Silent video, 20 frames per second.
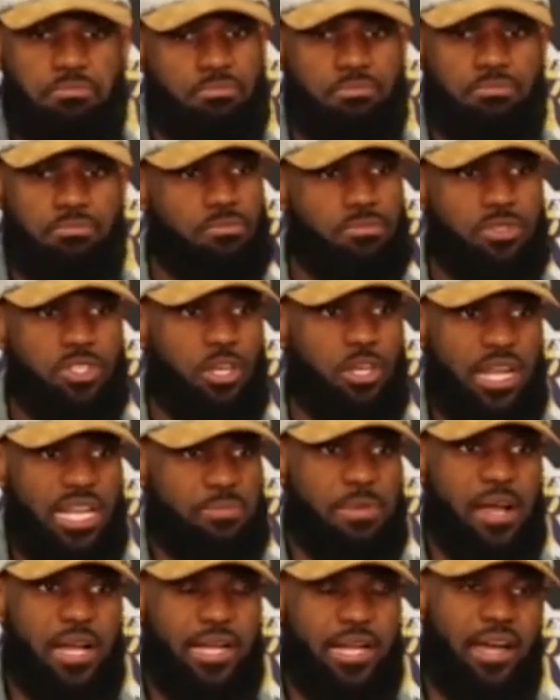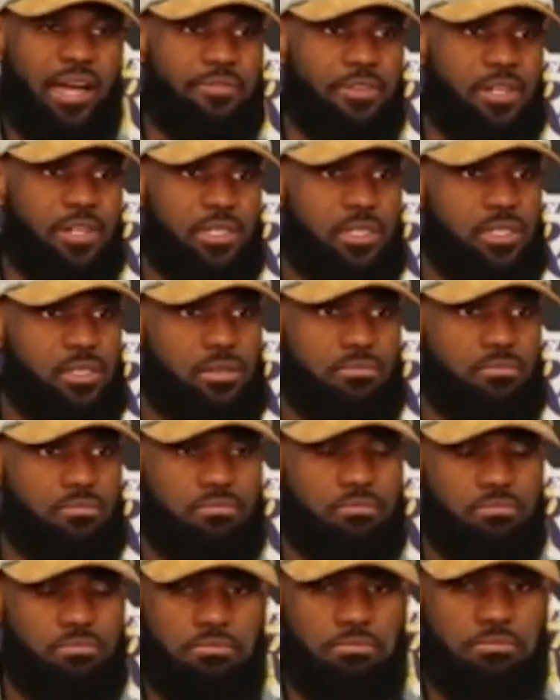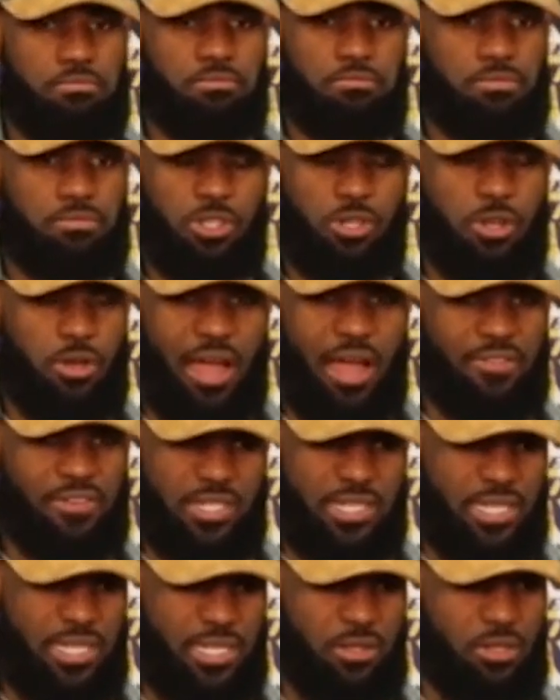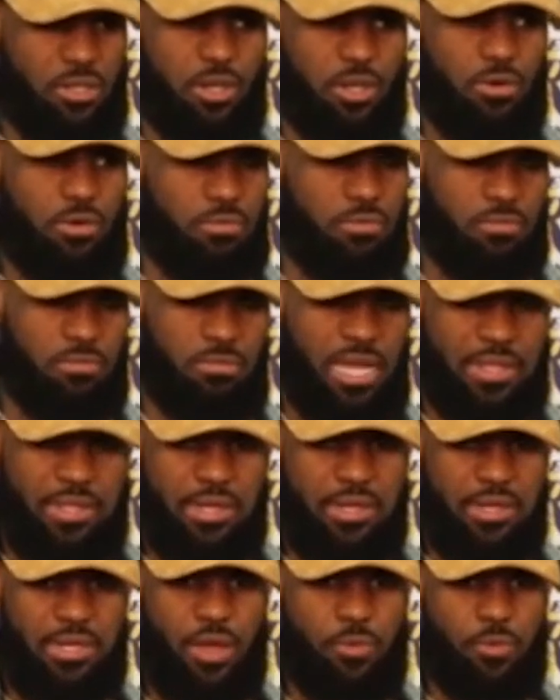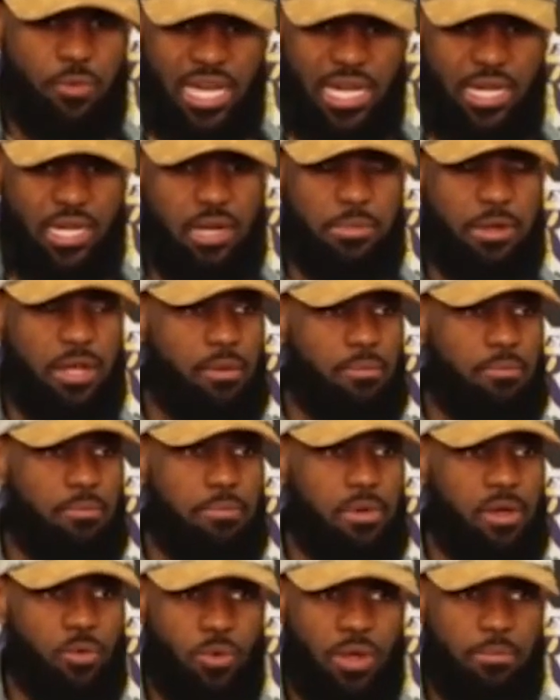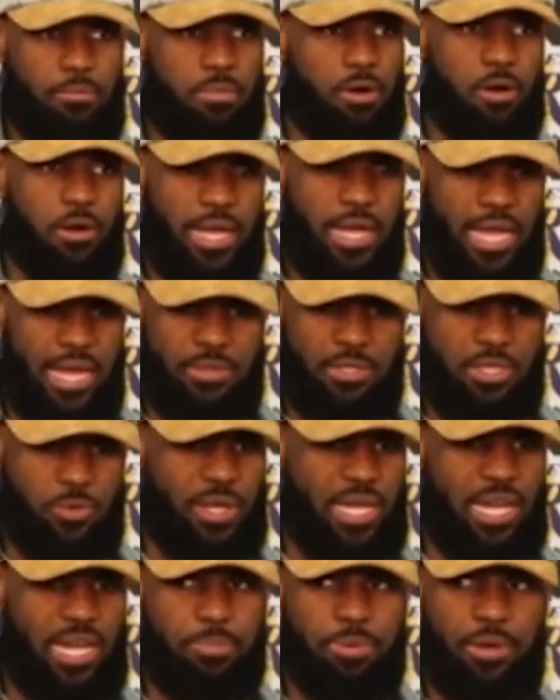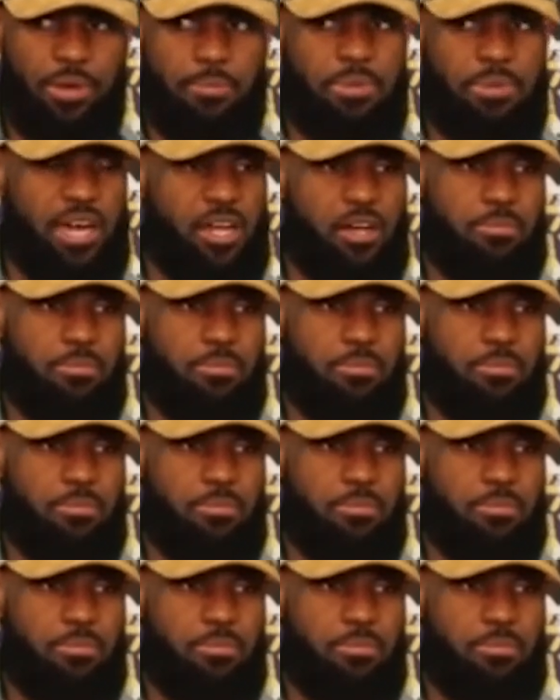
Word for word: So that's my confidence. You know, obviously, you know, at the end of the day, we got to come in and win ball games, and we got to play better.